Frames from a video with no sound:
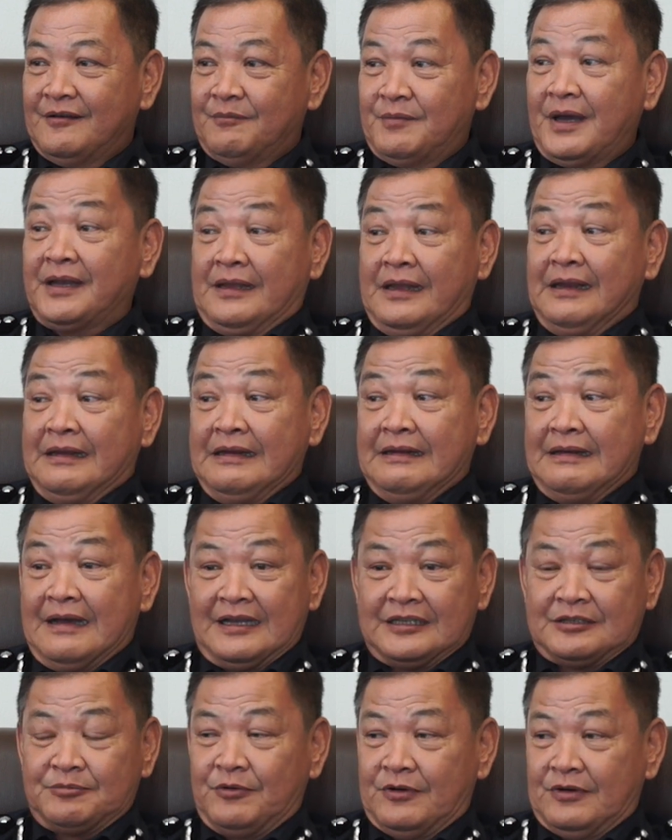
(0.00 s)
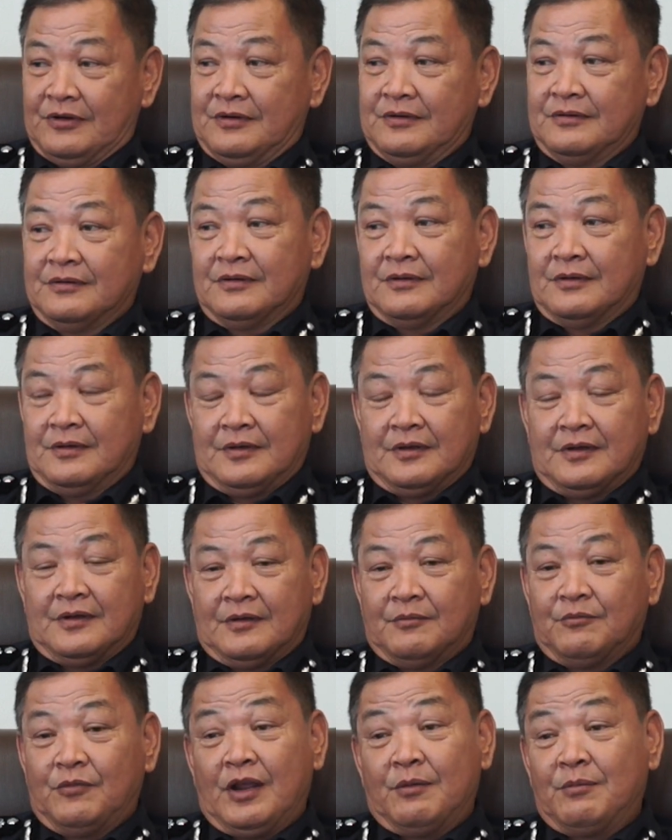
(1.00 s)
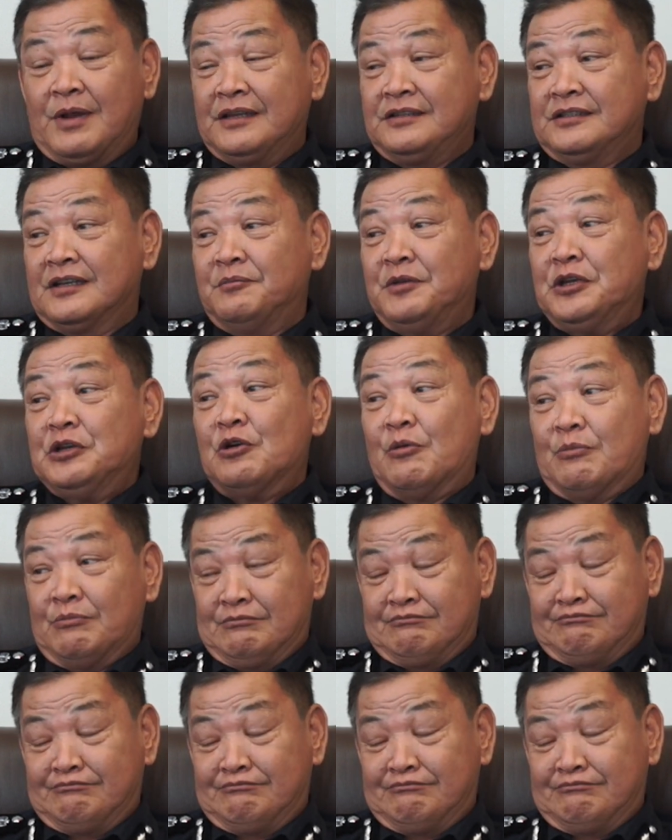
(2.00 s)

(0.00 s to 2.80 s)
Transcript: But he did ask for boleh belanja minum.